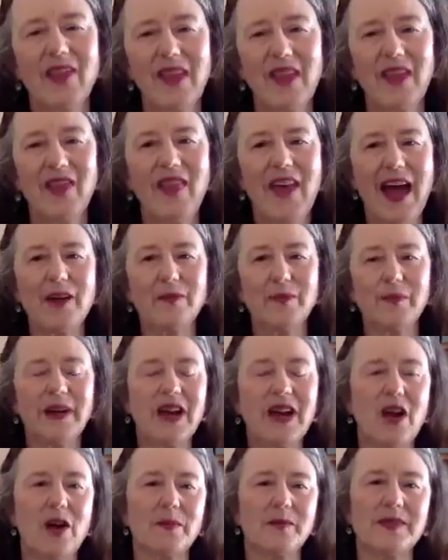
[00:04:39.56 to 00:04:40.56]
then that
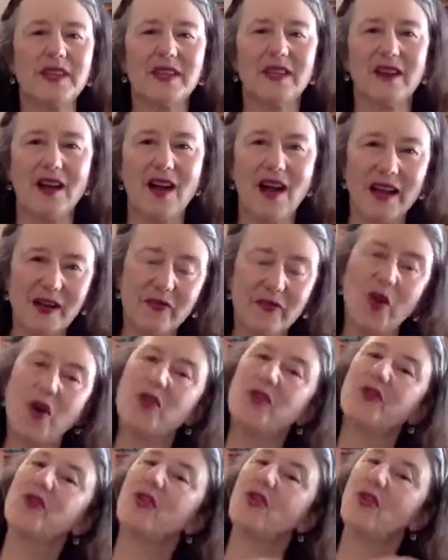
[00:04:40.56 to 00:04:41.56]
becomes the kind of
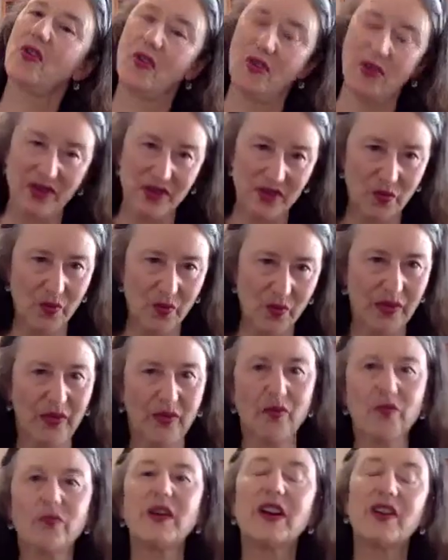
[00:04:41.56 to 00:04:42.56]
undercurrent with the
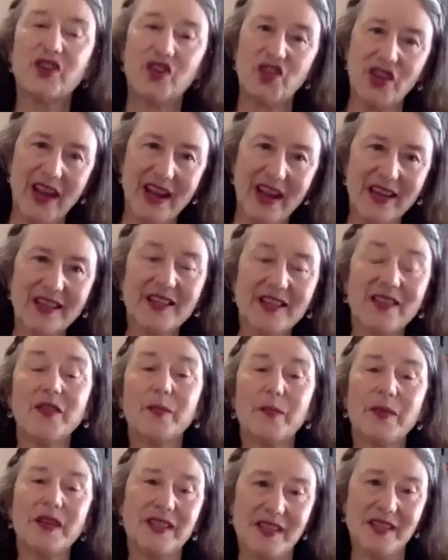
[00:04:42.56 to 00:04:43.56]
ricochets and the
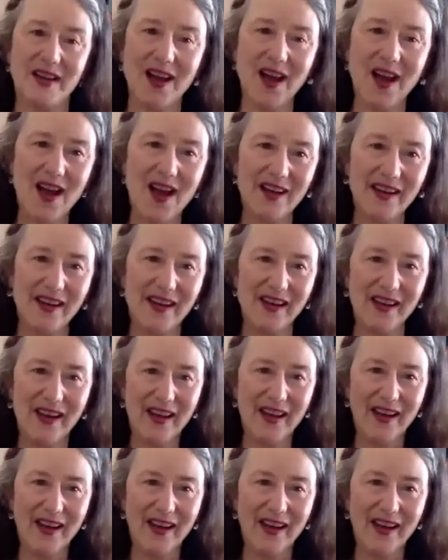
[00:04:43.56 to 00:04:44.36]
pizzicati